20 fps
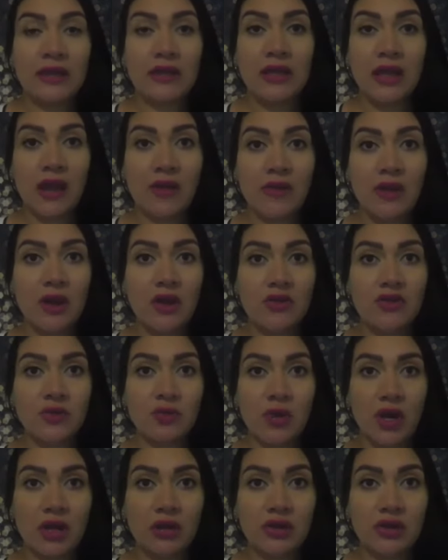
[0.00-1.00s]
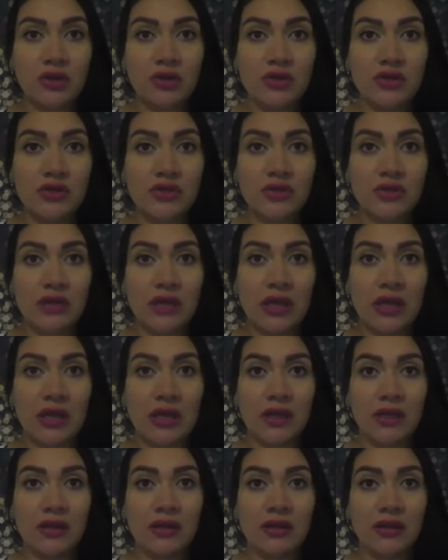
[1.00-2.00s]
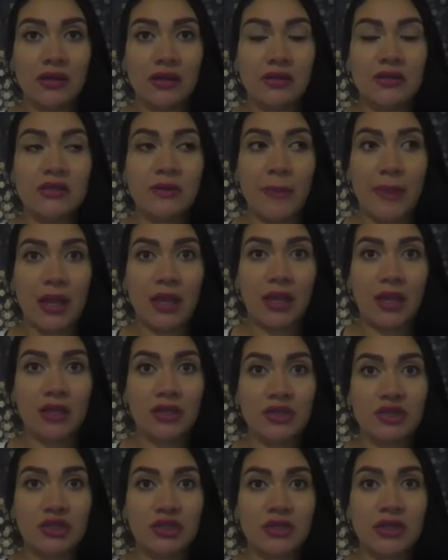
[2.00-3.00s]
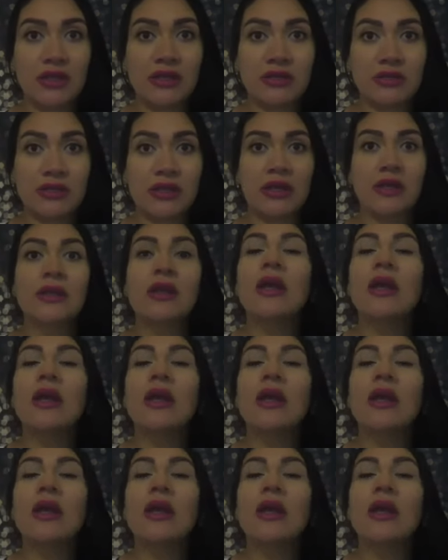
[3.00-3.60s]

Dia de los Muertos in Spanish, that's it.